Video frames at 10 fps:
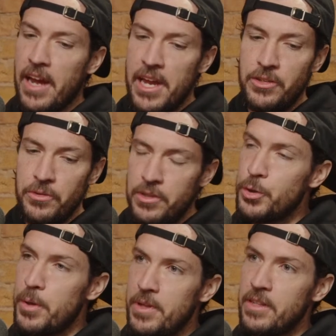I do
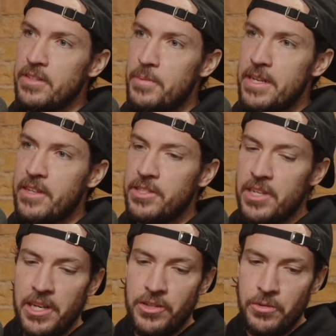enjoy building Space Station.
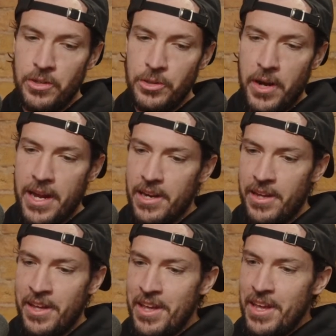
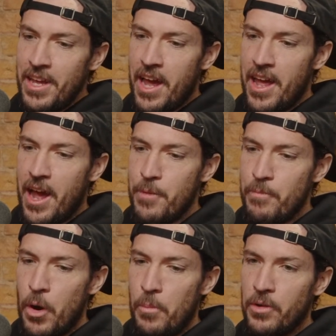I'm
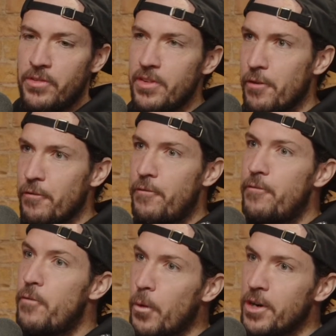almost,
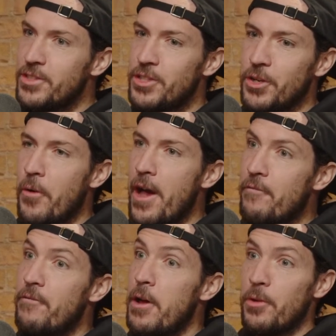forced to go
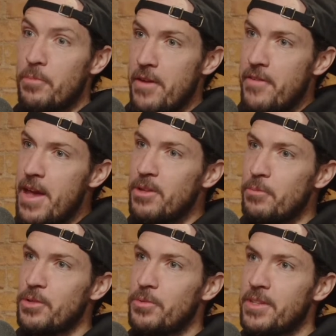have fun with my family
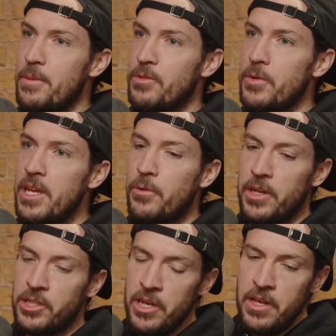multiple times a week,
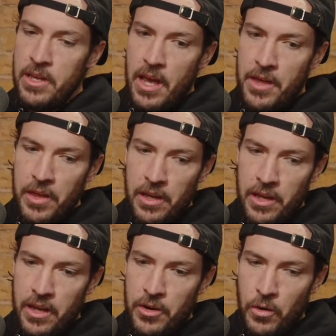which I think
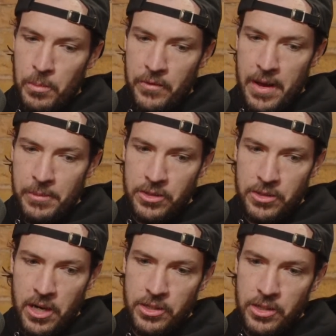a normal family
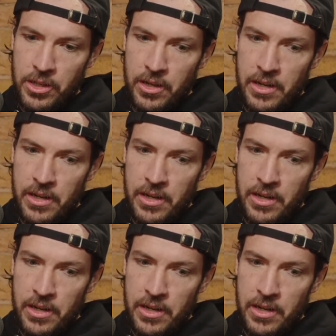structure